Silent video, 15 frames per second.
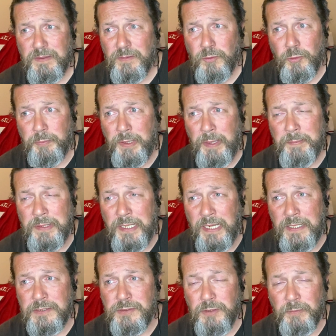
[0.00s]

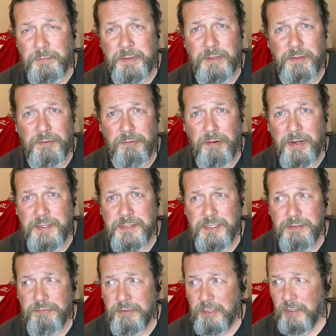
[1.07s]
Aubameyang's not been at the
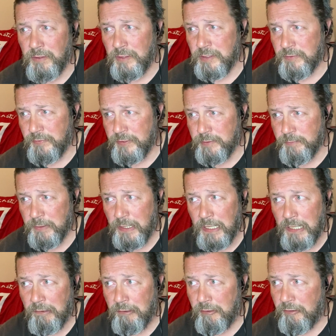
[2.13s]
races, regardless of his
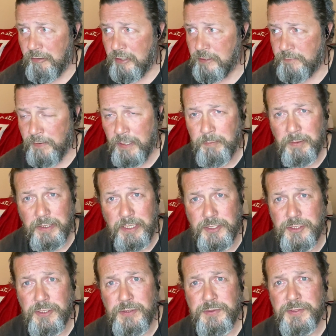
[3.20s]
malaria and his family
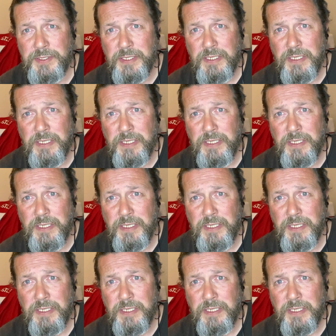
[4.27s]
issues.